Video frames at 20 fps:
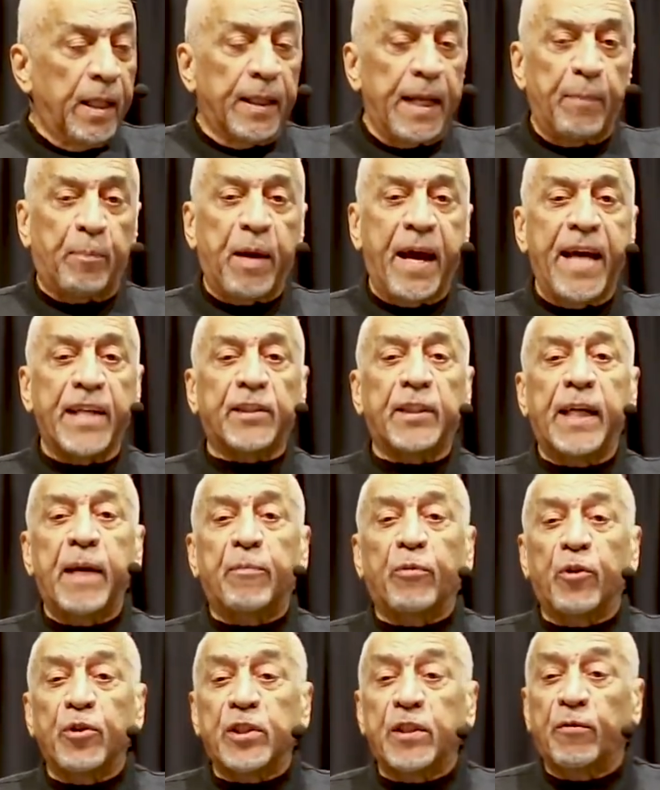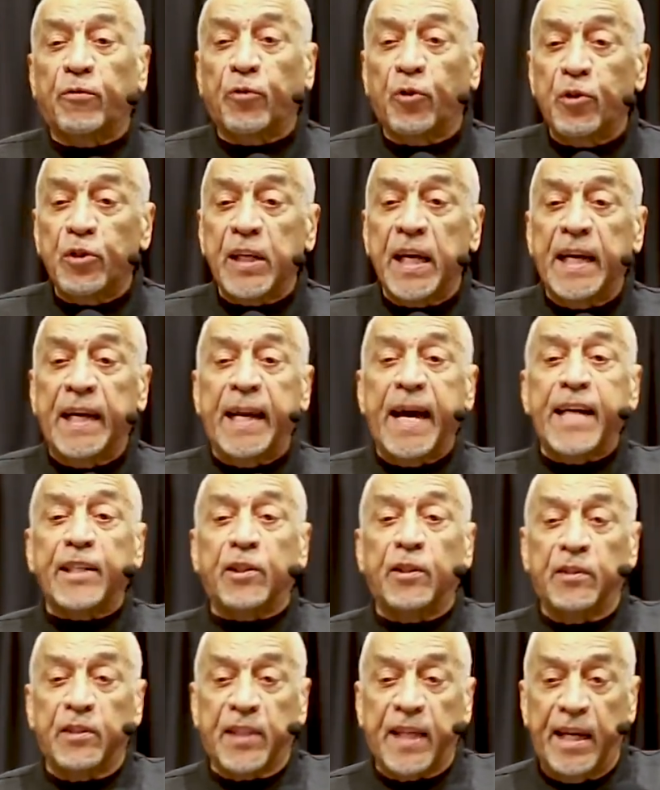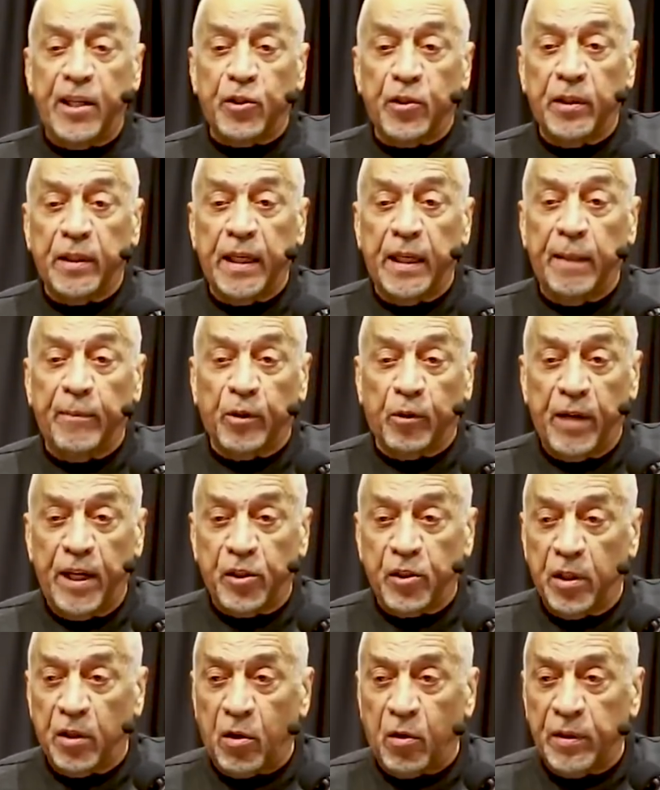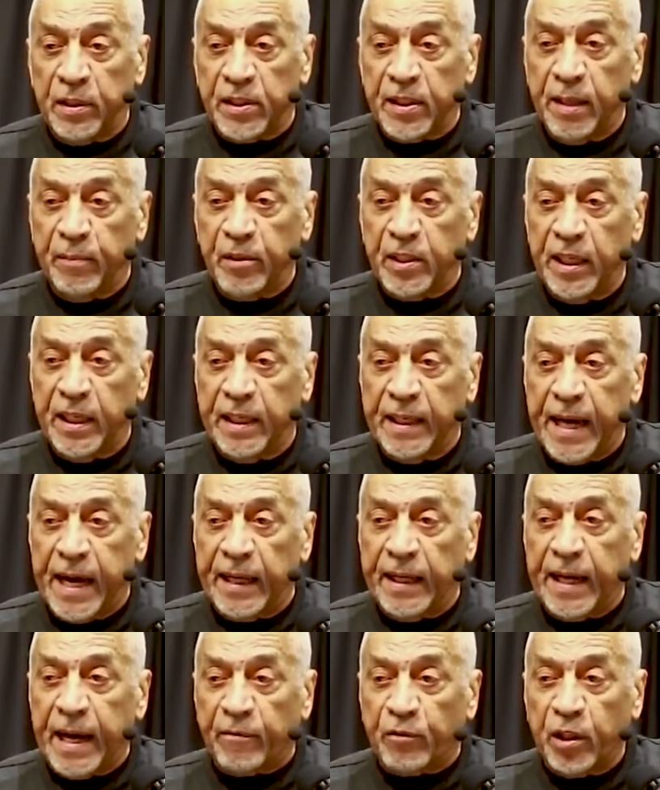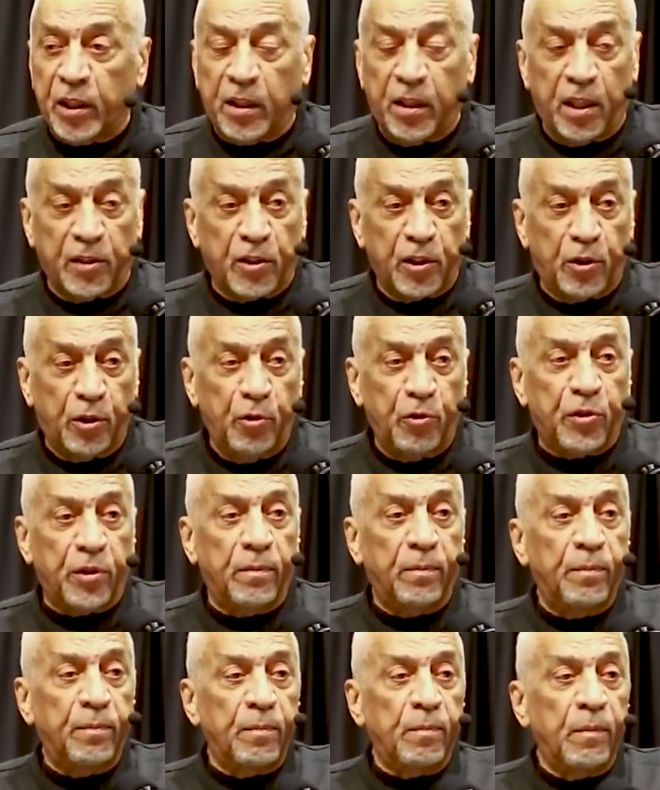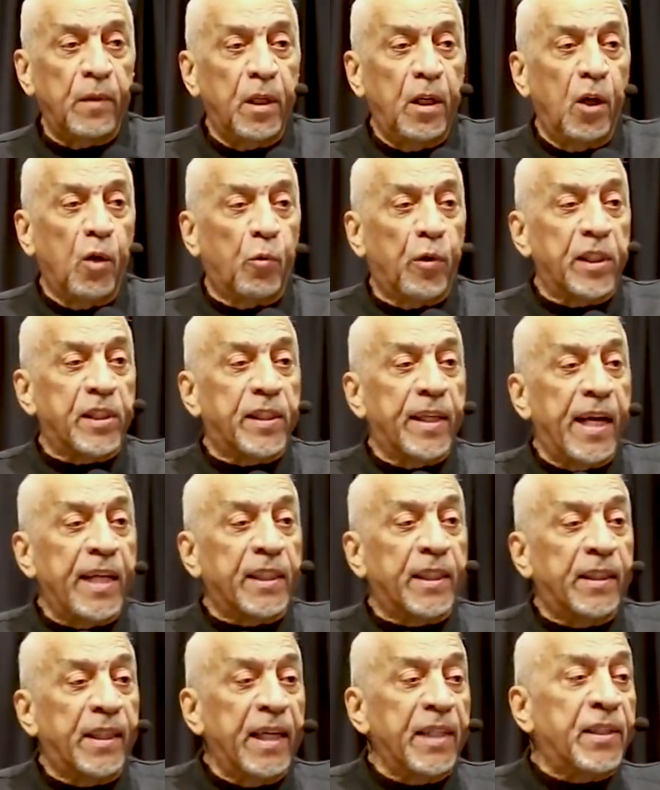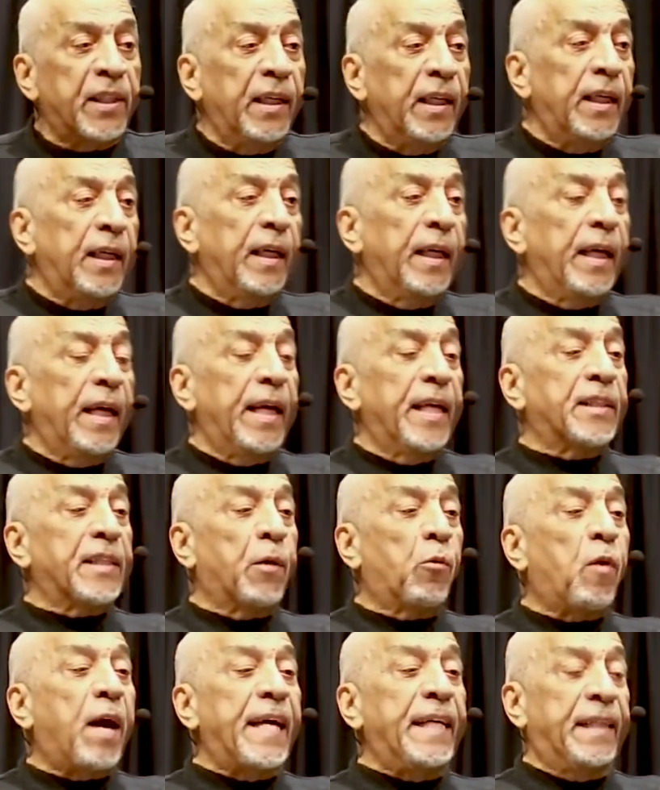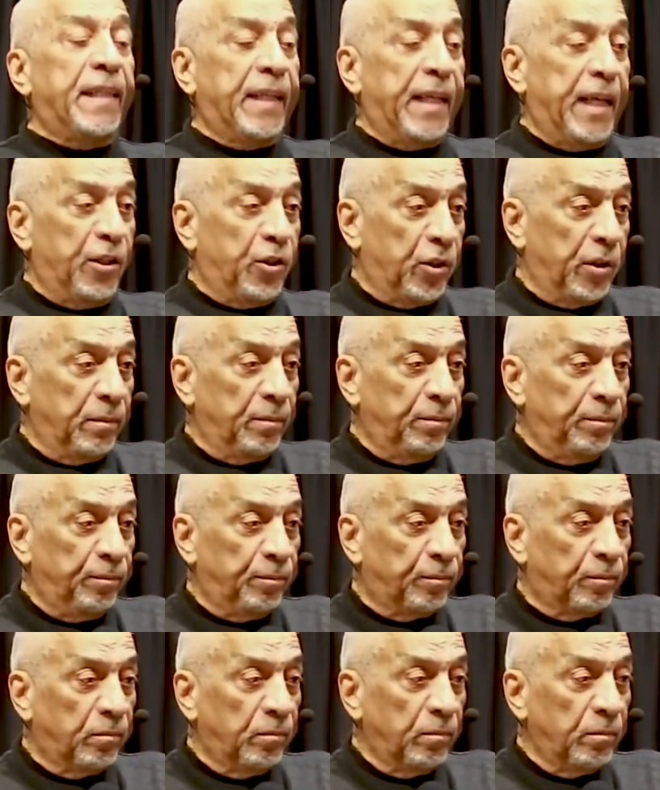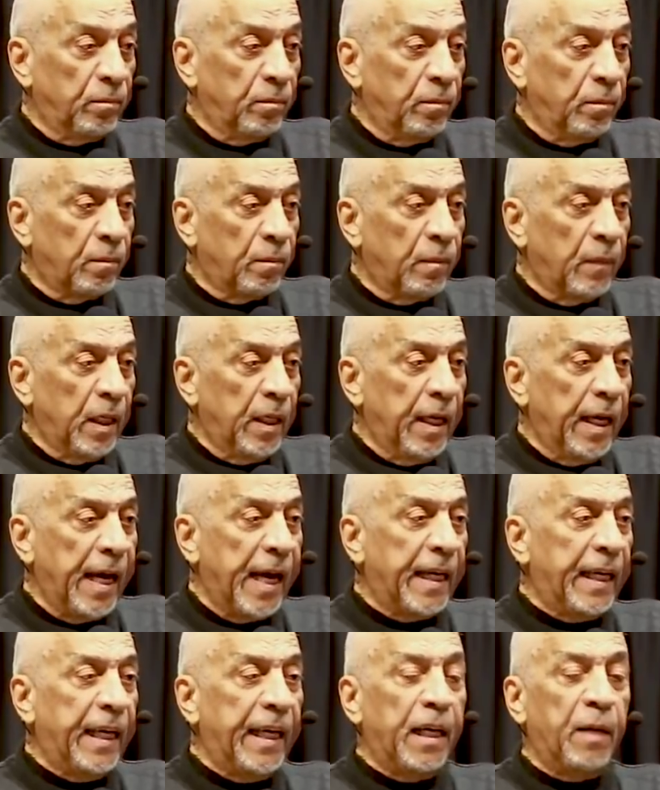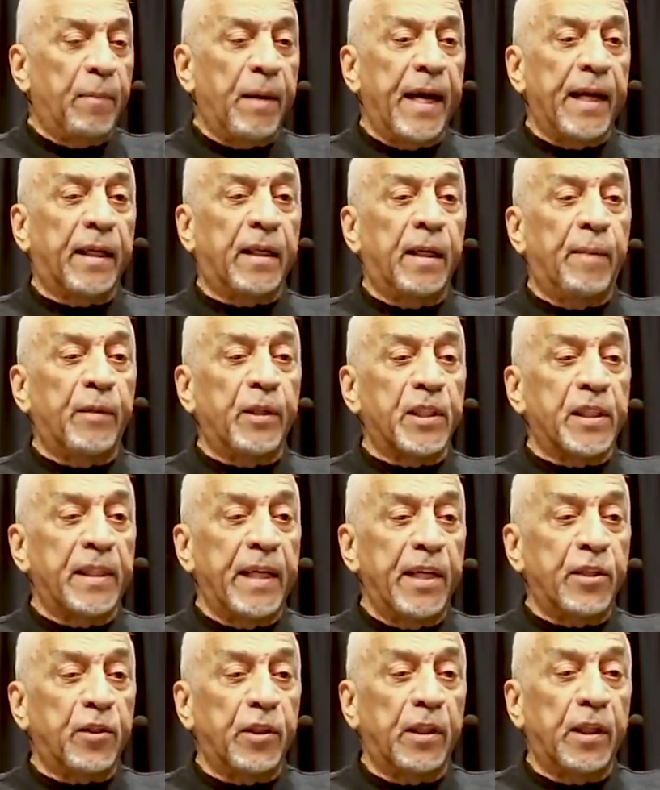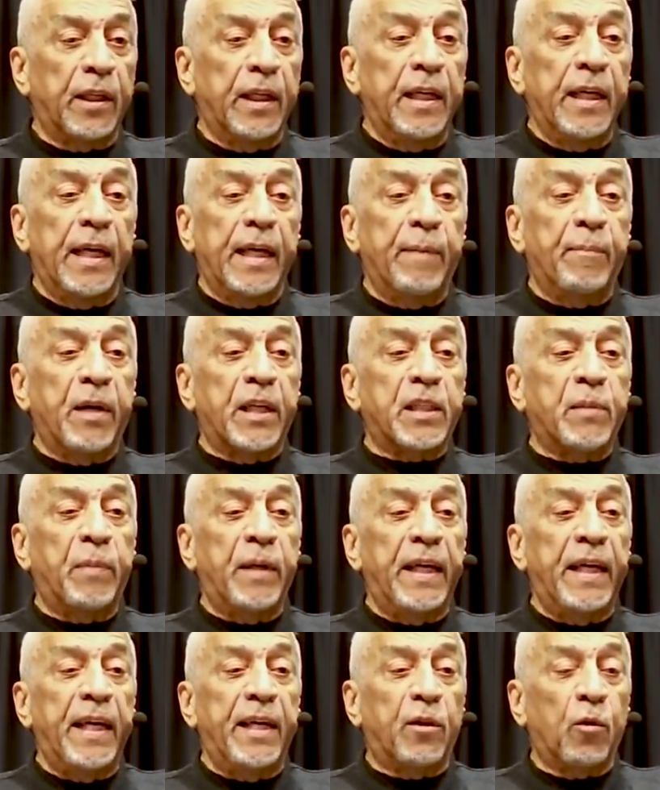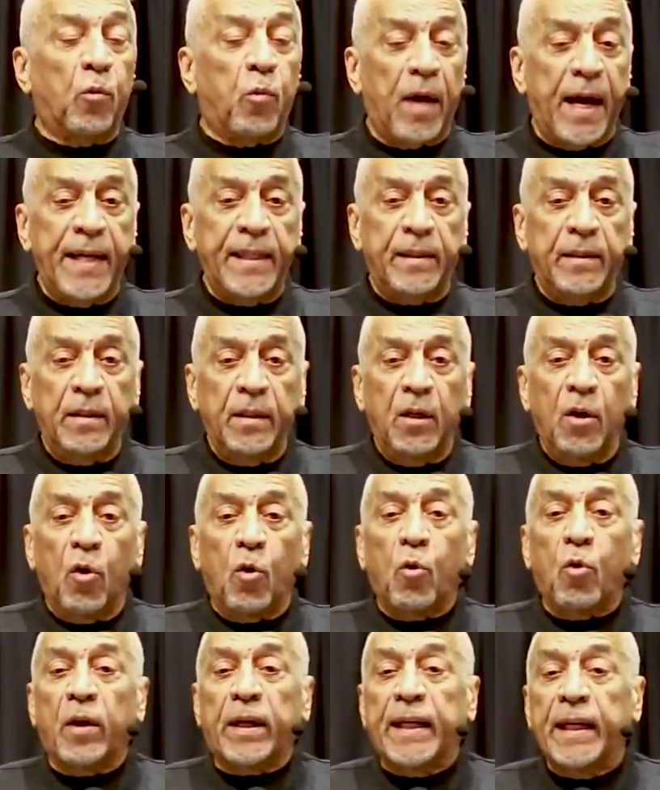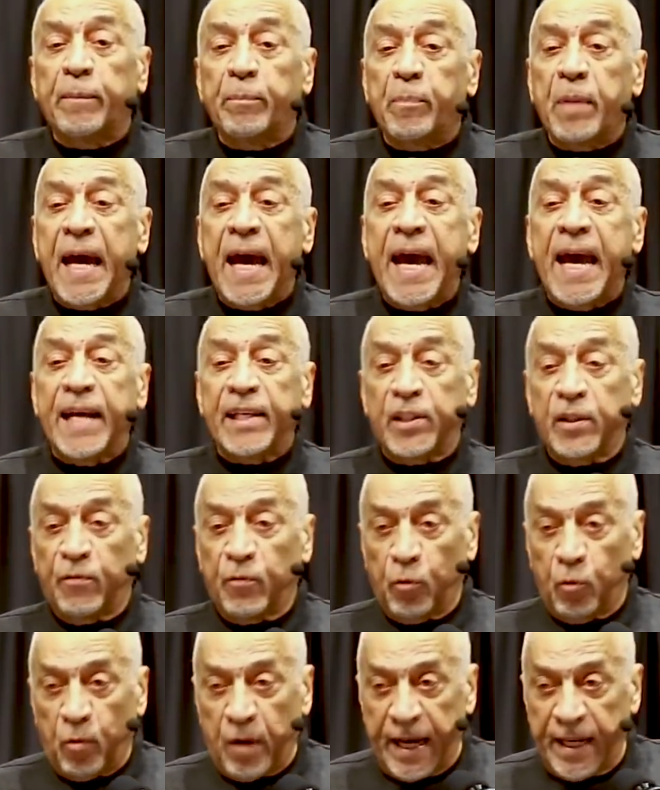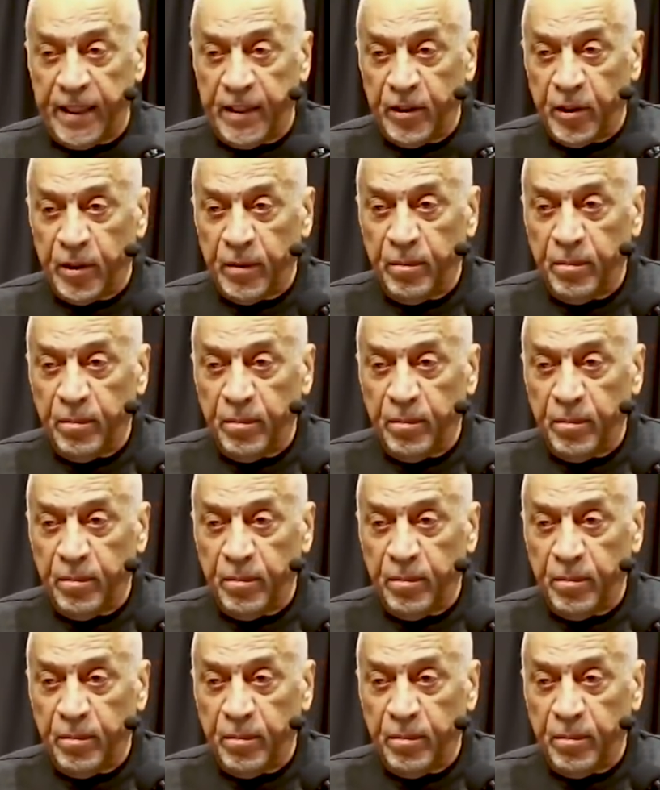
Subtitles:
They passed the first nationalization and immigration law in 1790 after the Constitution, which says this is a white nation. And anybody coming to this nation must be either white or can pass for white.